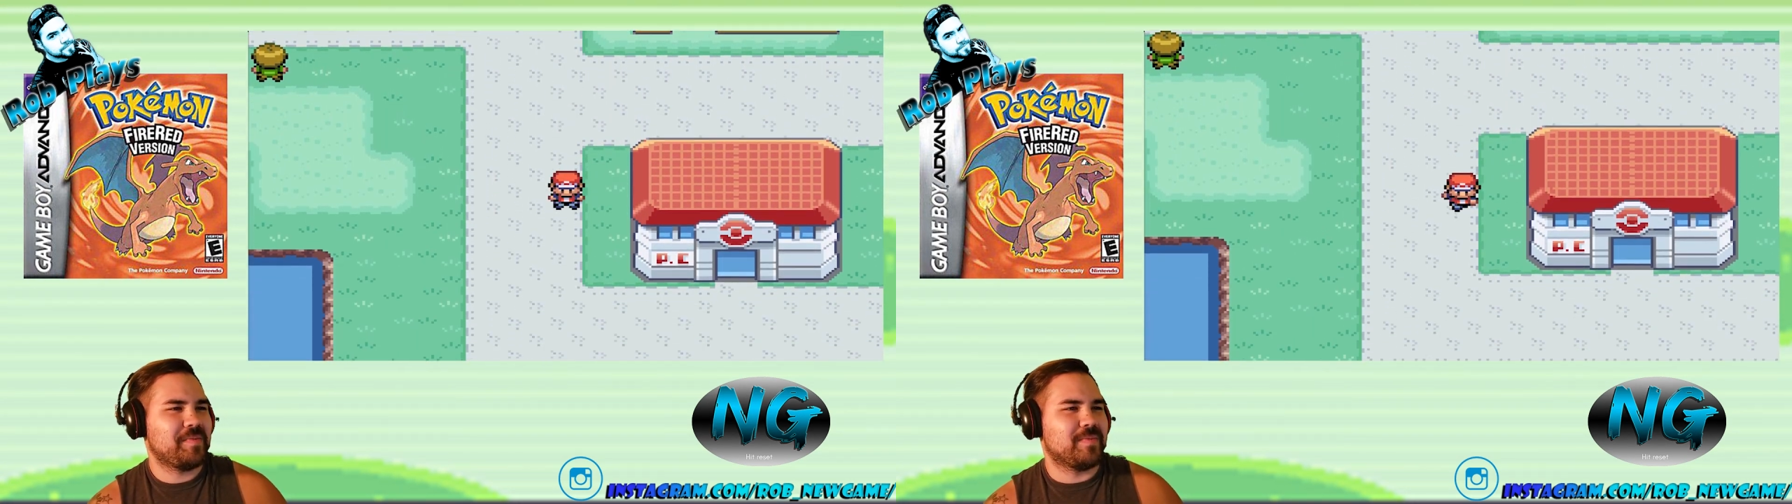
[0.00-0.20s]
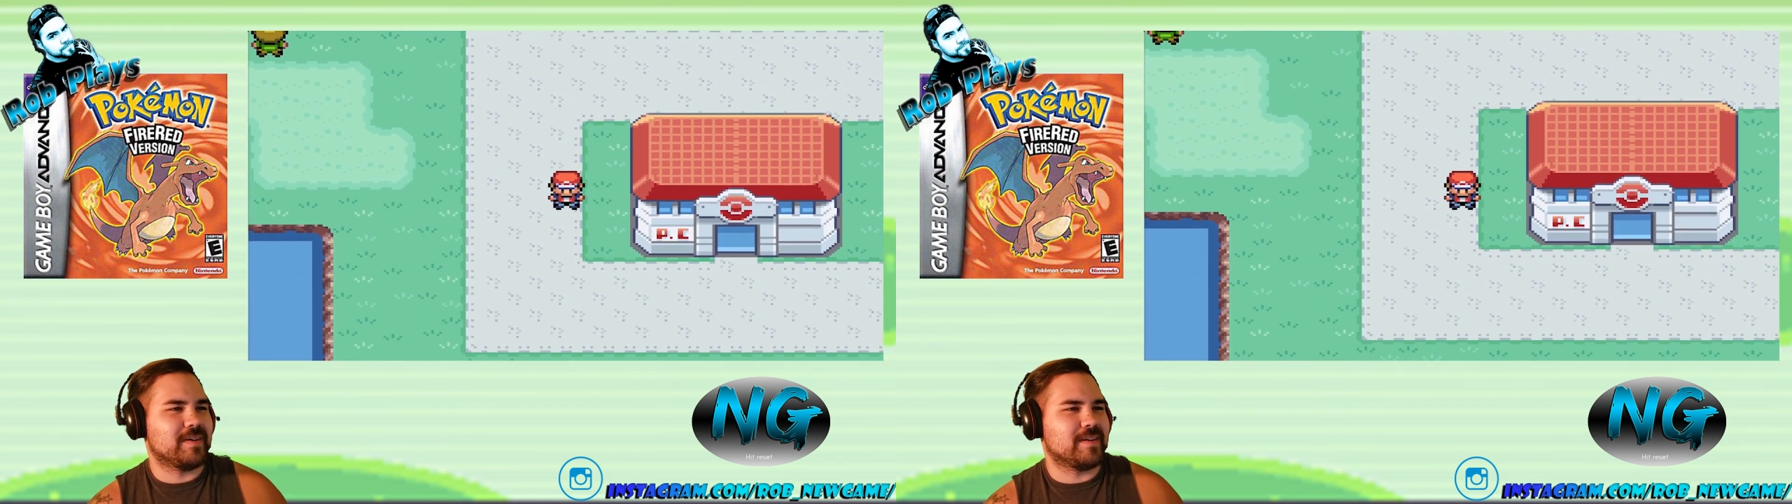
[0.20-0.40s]

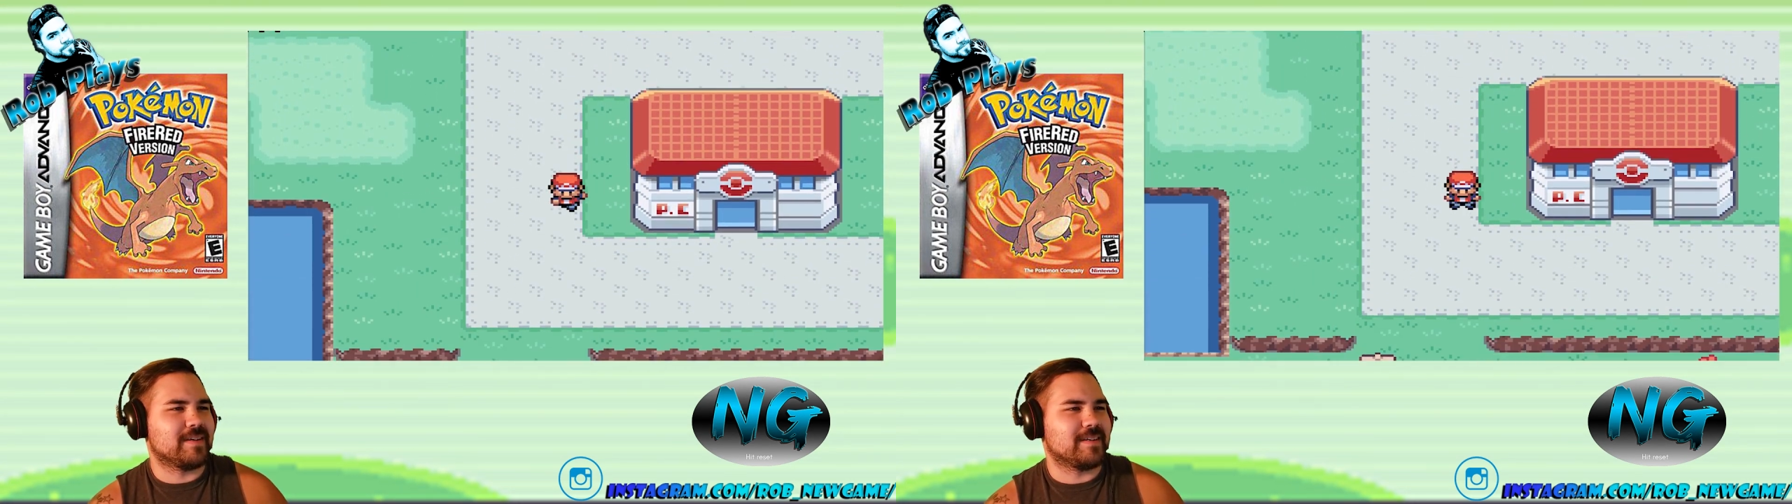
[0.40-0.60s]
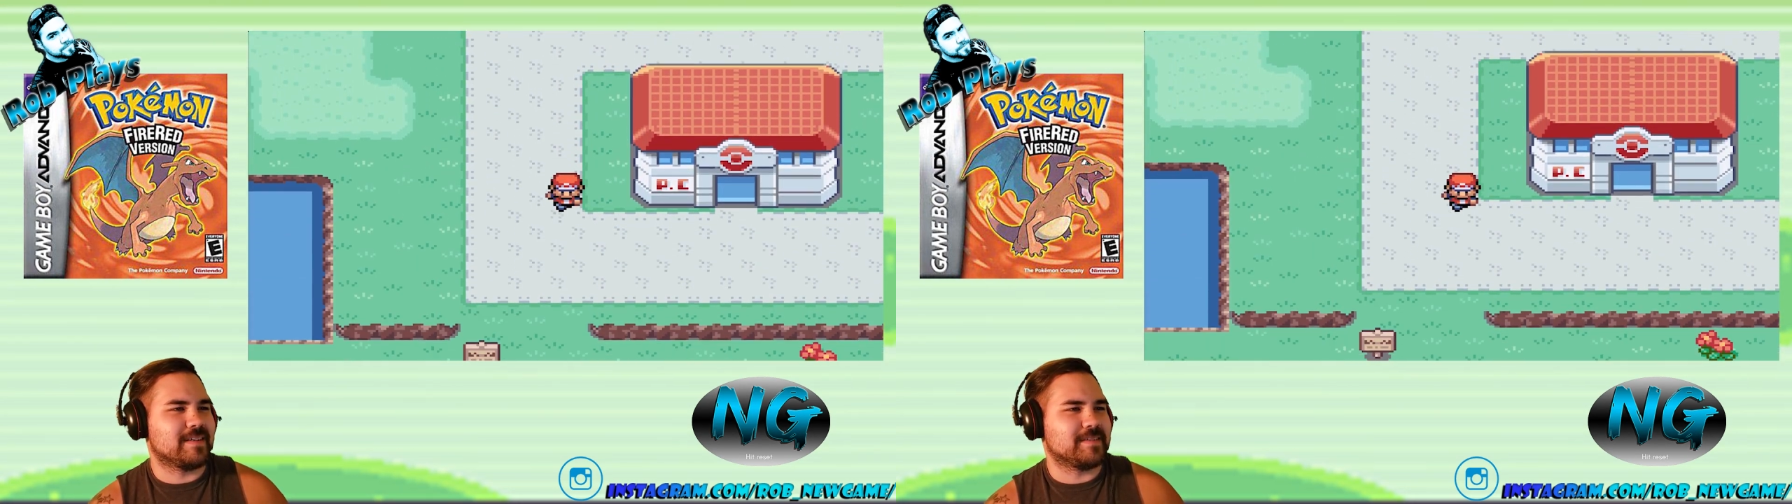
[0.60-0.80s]
But
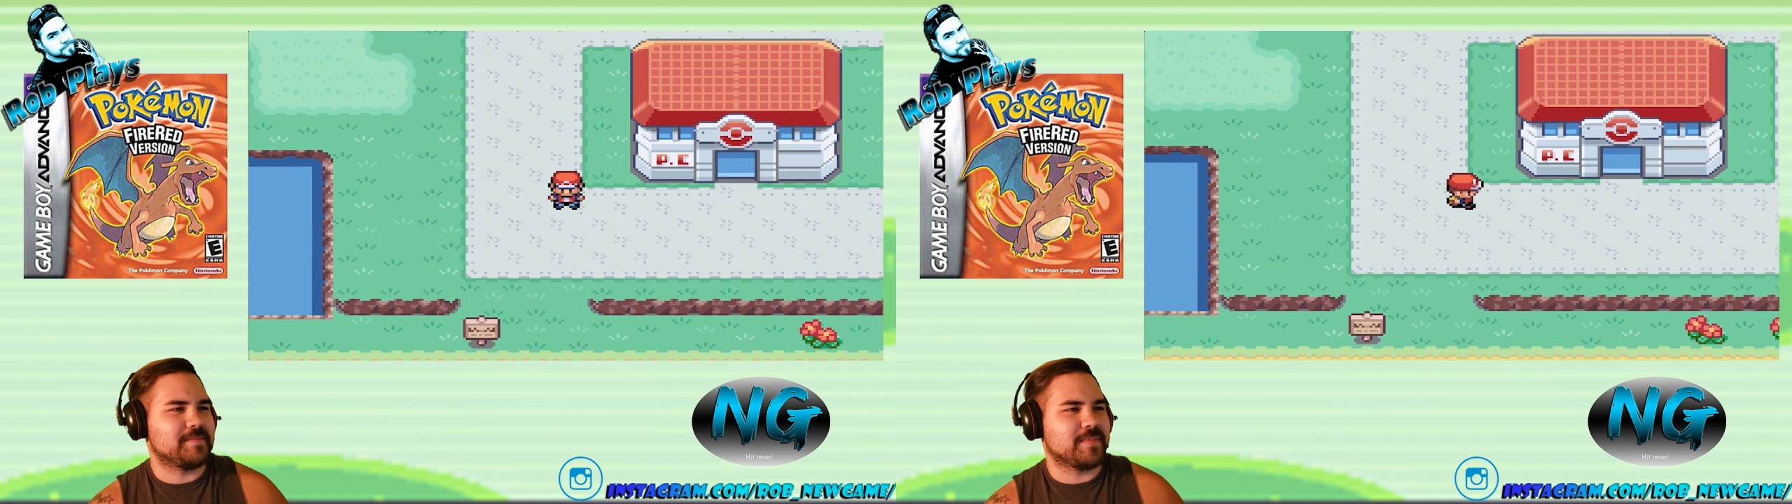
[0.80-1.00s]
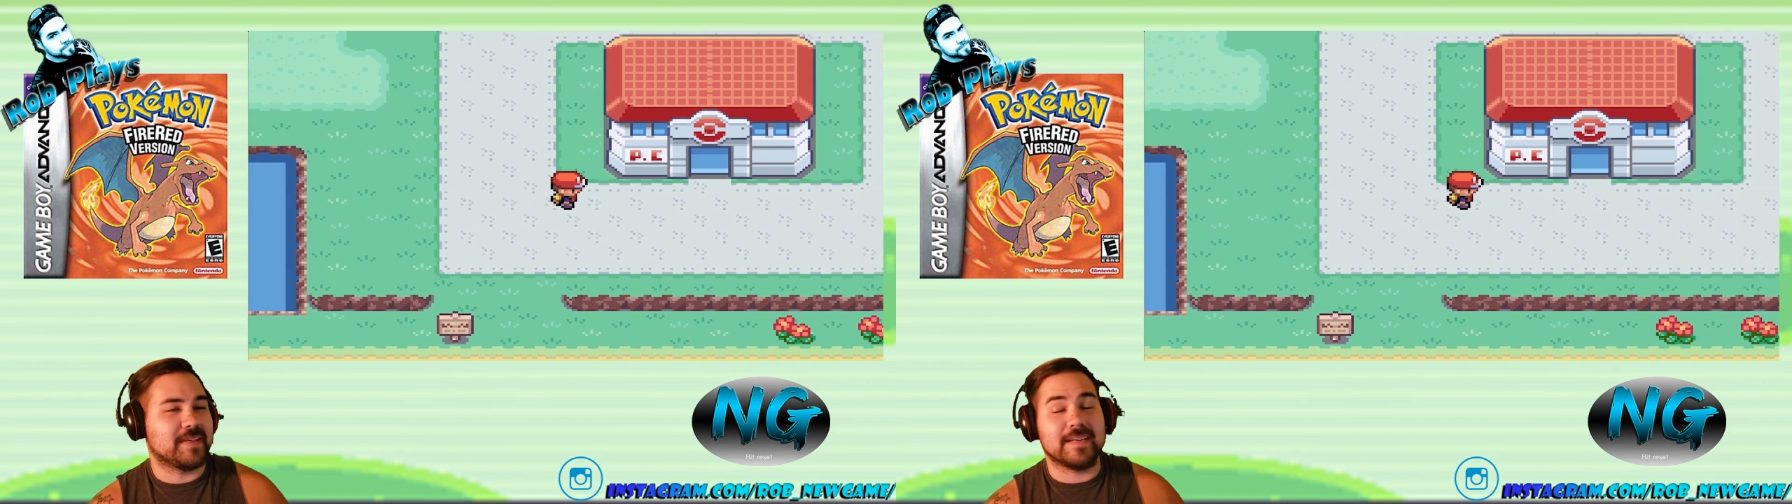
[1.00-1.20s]
uh,
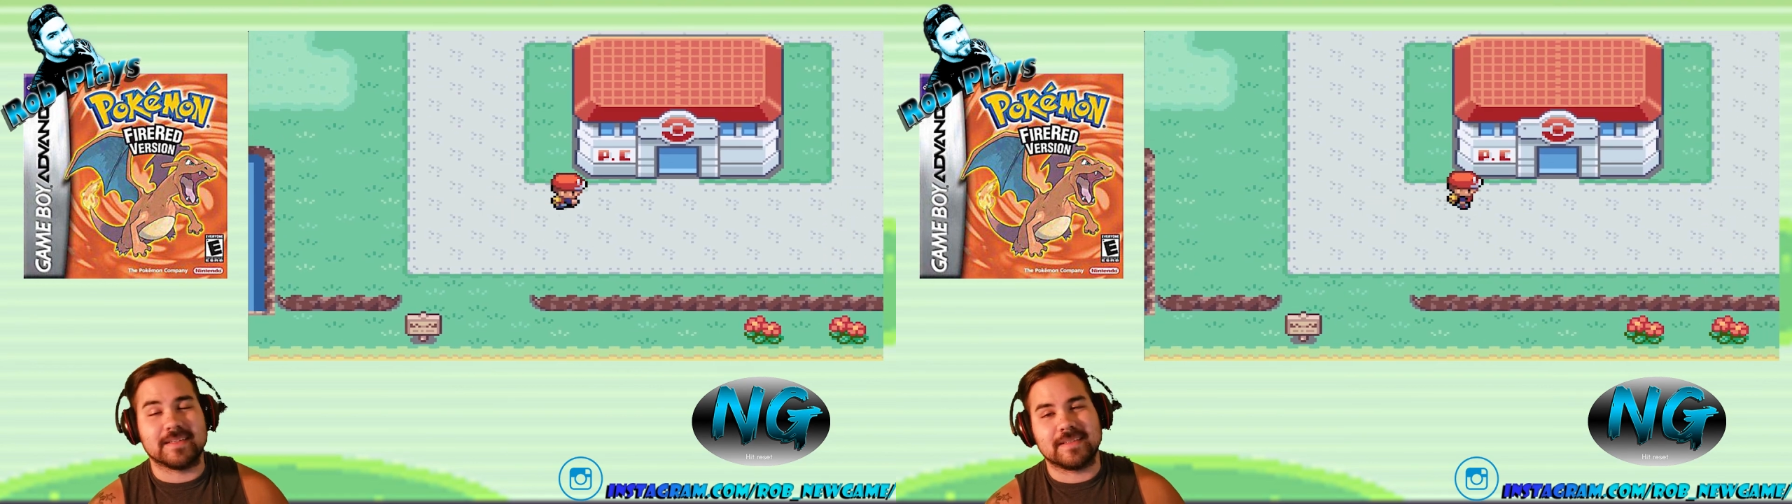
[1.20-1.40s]
but yeah.